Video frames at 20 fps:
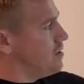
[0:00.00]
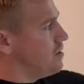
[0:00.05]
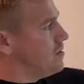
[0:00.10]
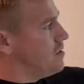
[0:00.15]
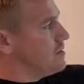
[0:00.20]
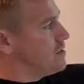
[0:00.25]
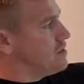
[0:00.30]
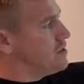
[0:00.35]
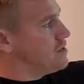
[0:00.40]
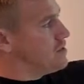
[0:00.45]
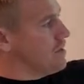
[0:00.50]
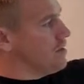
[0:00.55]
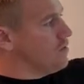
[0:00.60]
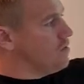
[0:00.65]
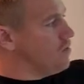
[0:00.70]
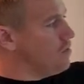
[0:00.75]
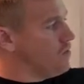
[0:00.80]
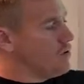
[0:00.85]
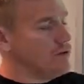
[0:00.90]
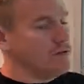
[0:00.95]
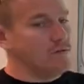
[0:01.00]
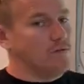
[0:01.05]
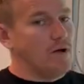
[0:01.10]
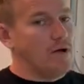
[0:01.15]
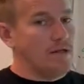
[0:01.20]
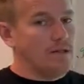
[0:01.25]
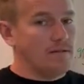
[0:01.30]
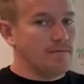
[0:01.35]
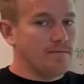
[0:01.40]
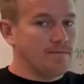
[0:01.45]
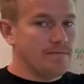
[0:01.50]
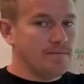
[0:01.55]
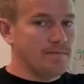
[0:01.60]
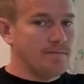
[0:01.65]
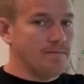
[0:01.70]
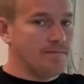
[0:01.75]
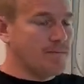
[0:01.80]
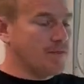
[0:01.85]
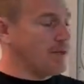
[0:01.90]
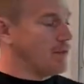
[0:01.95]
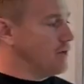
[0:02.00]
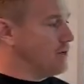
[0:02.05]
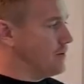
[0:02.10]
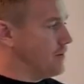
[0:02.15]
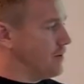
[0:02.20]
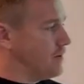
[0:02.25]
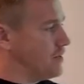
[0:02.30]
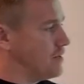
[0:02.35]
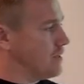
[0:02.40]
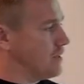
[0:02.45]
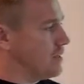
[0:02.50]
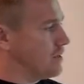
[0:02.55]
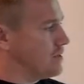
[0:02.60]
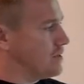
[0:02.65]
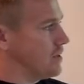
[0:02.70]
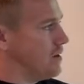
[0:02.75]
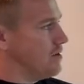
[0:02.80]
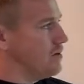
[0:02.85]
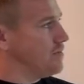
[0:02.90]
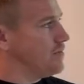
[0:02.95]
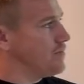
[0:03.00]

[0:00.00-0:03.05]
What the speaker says: There's a cell wall as well, and you'll notice that too.